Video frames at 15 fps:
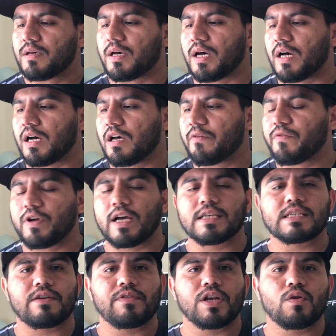If you
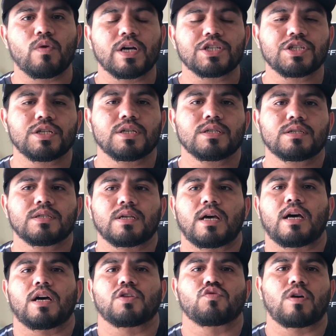guys have any questions,
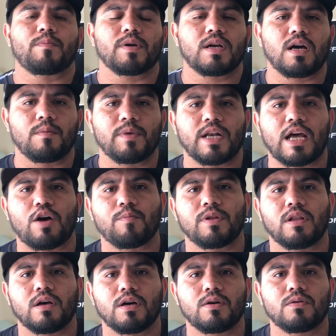drop a comment down
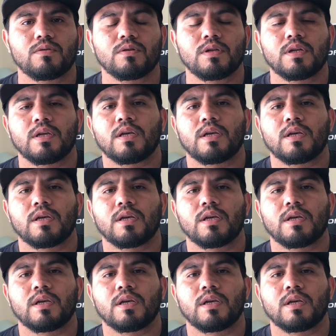below.